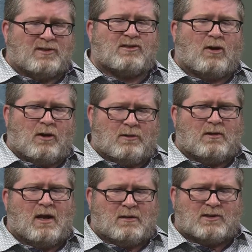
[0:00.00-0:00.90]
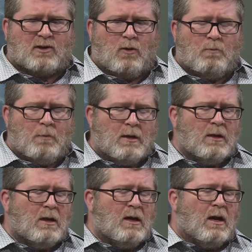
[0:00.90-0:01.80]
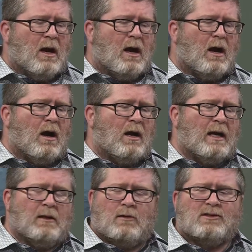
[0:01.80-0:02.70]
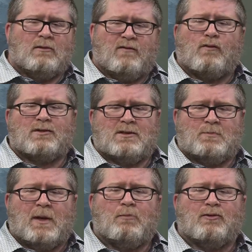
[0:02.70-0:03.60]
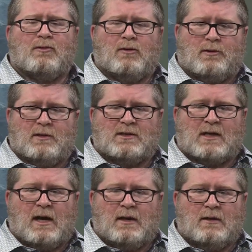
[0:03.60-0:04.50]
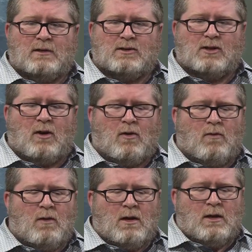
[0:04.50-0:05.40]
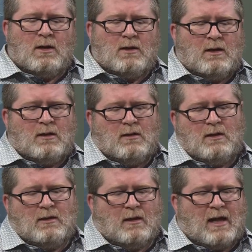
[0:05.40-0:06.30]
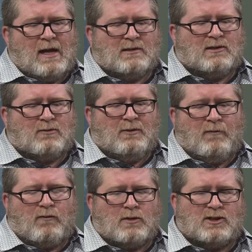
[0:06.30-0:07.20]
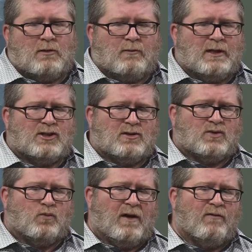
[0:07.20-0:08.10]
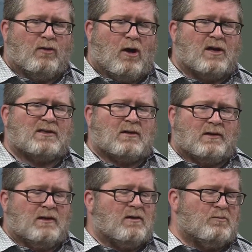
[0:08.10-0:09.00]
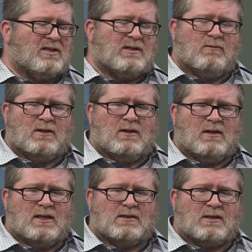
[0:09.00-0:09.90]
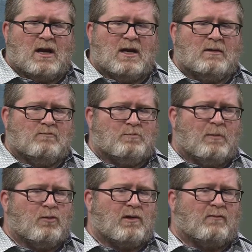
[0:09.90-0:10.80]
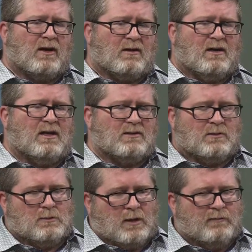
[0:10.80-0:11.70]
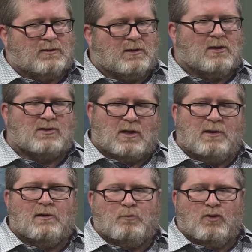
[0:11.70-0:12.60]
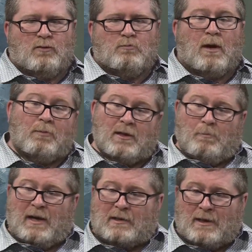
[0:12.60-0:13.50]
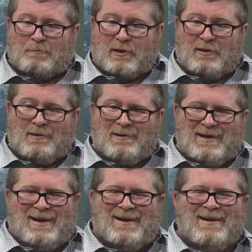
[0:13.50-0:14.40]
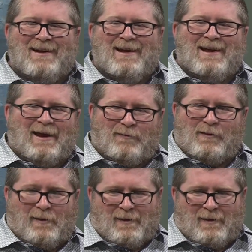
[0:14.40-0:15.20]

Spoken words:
starter telescope, and also it forces people to learn the sky. So in the last 3 or 4 generations, we've lost our intimacy with the night sky. People can recognize, obviously, the sun, the moon, maybe the Big Dipper, if they're